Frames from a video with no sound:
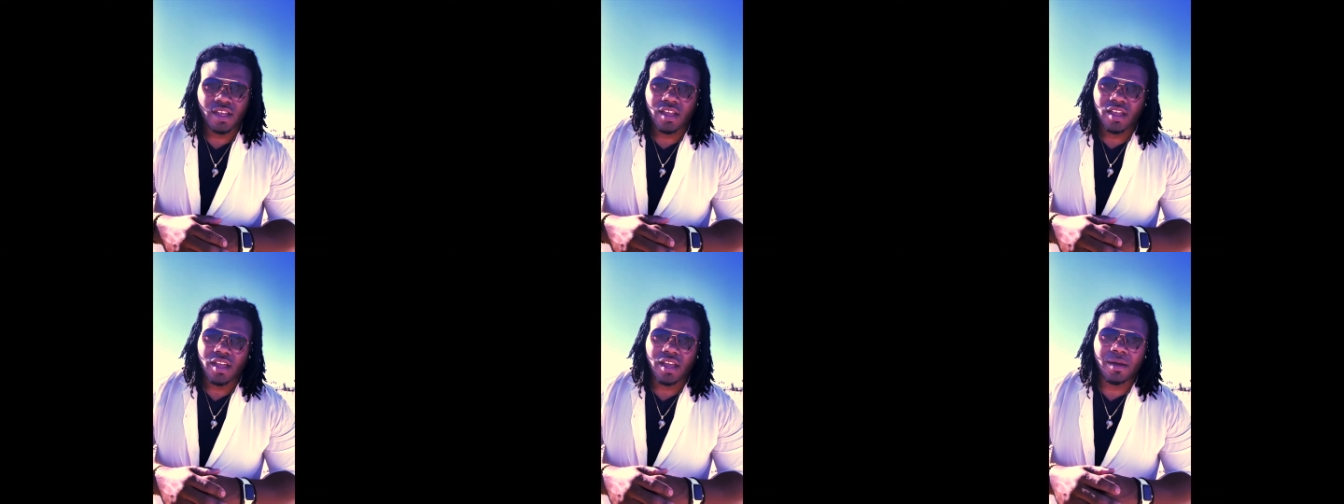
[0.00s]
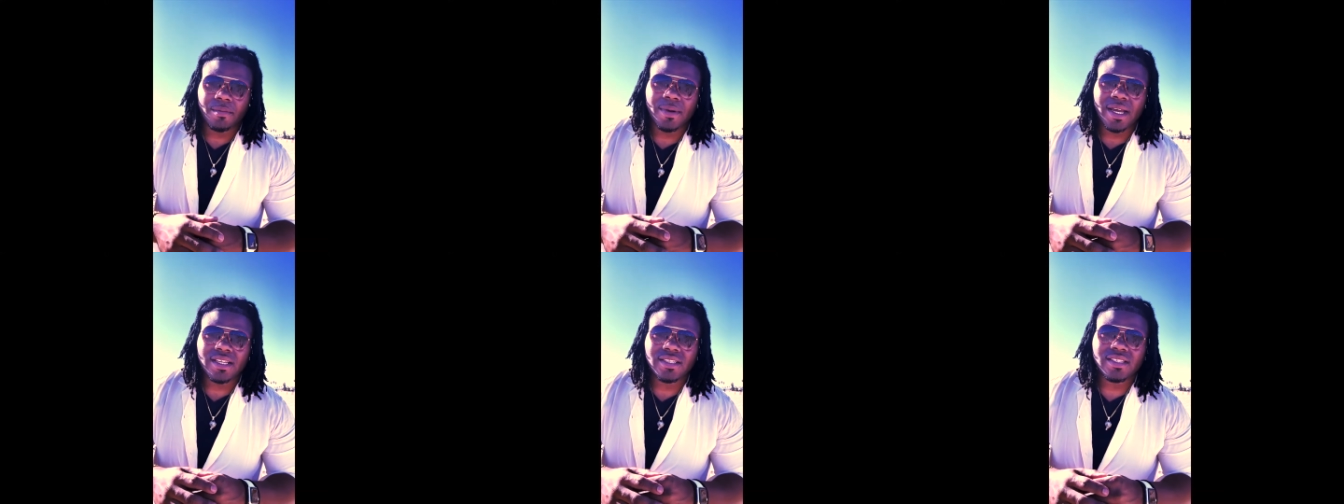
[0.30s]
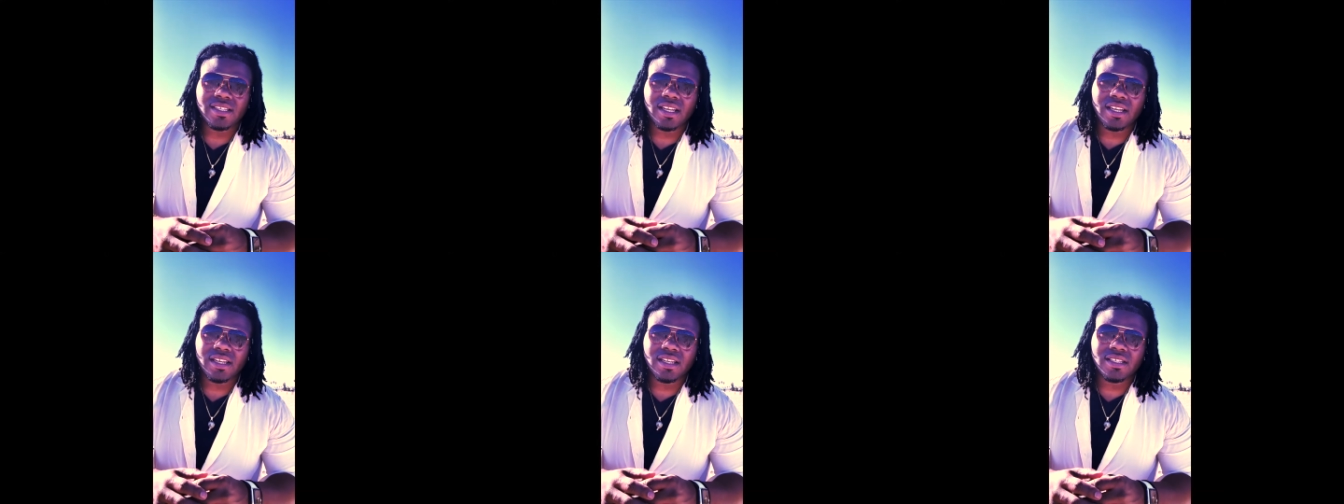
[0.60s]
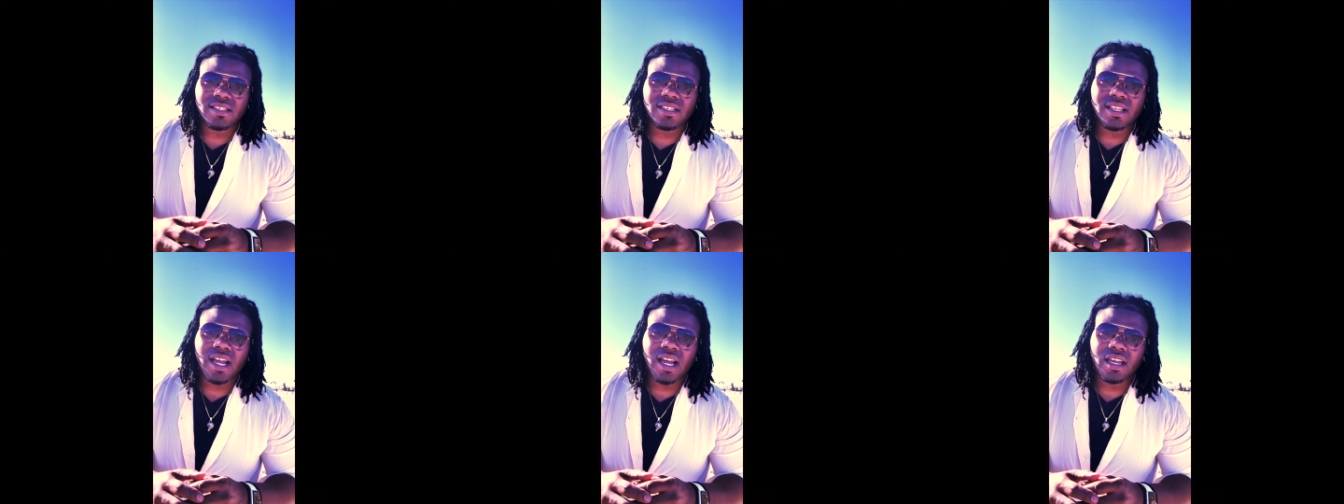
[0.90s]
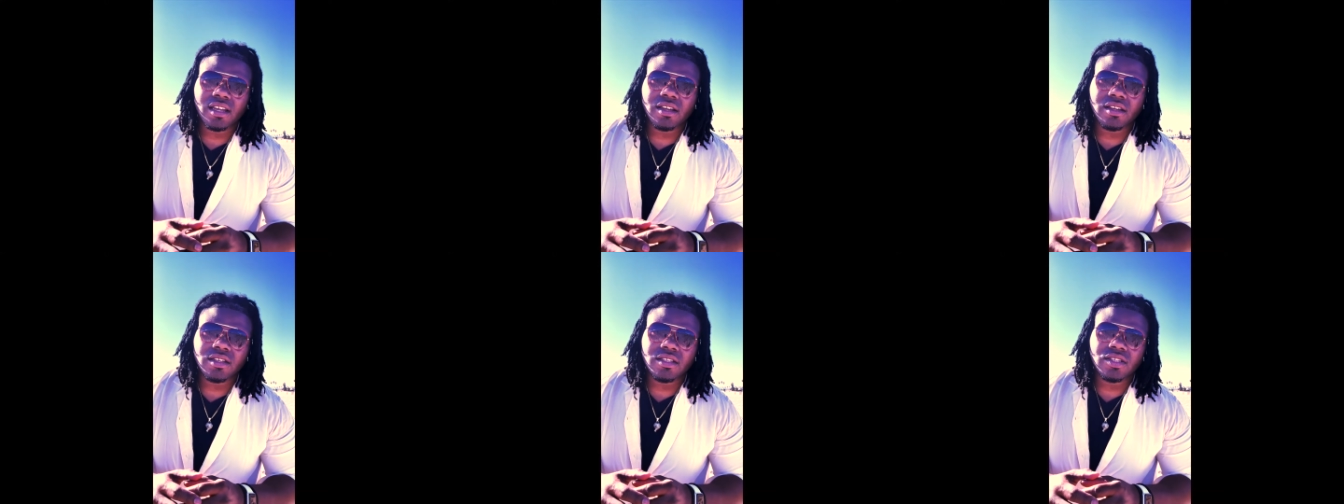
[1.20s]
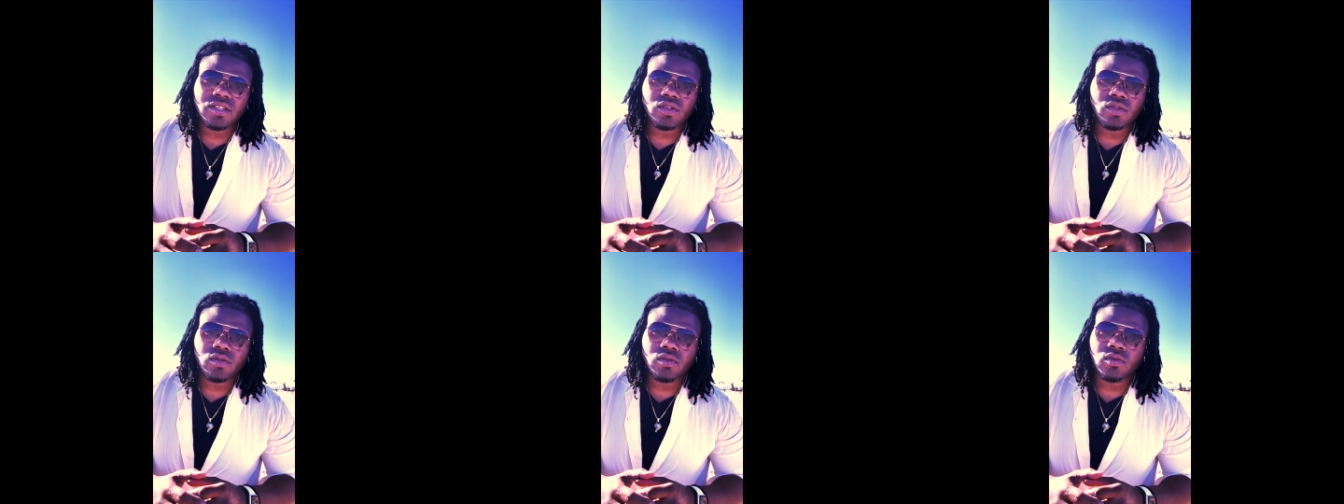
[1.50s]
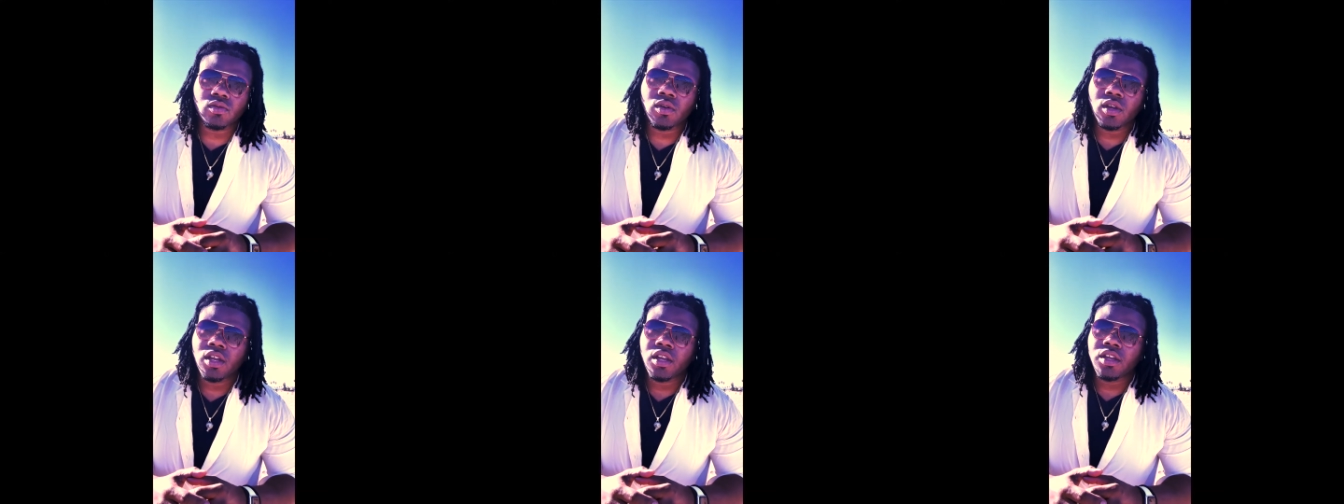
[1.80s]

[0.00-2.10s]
And I'm not saying it's not good to,